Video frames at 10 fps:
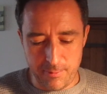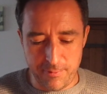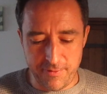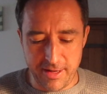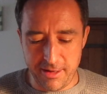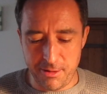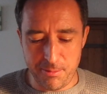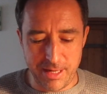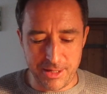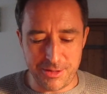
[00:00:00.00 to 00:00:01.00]
Fire,
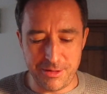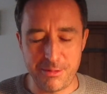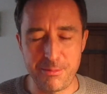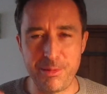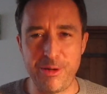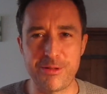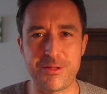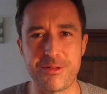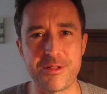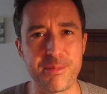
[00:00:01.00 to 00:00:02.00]
passion, but
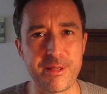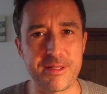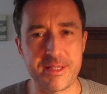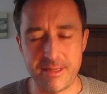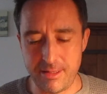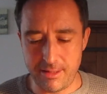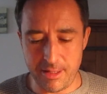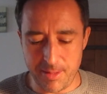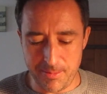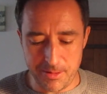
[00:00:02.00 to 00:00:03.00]
also stability and
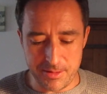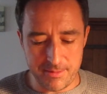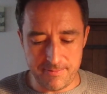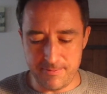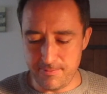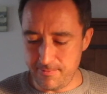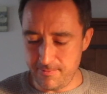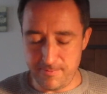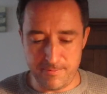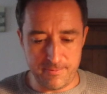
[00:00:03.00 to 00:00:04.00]
commitment.
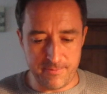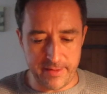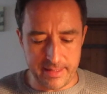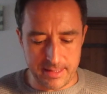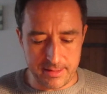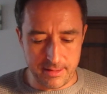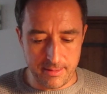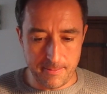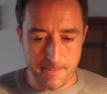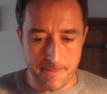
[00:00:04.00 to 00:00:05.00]
Fantastic.
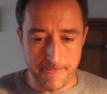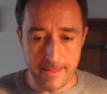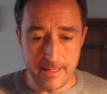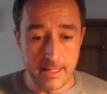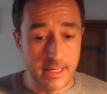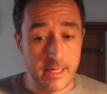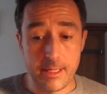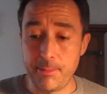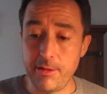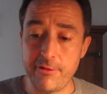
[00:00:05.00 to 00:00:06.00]

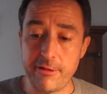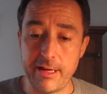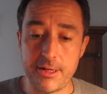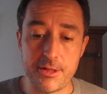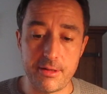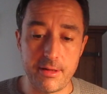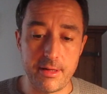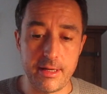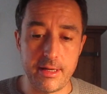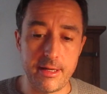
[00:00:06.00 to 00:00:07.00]
Beautiful connection,
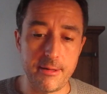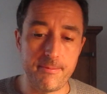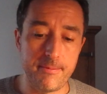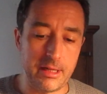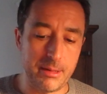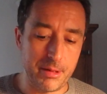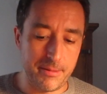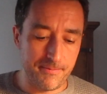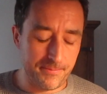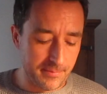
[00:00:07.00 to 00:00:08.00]

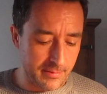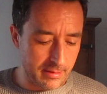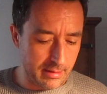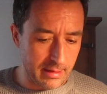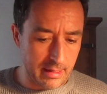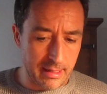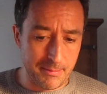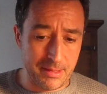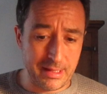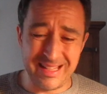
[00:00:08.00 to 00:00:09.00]
Libra.
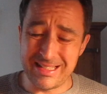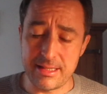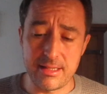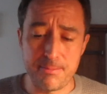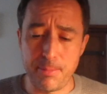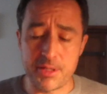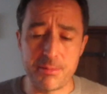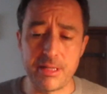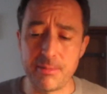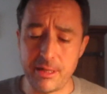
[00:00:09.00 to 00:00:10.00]
There's
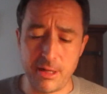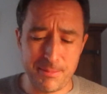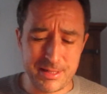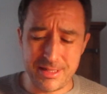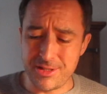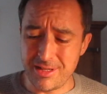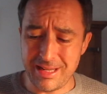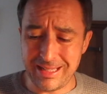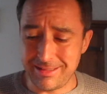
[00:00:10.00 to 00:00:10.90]
possibly a bit of competition.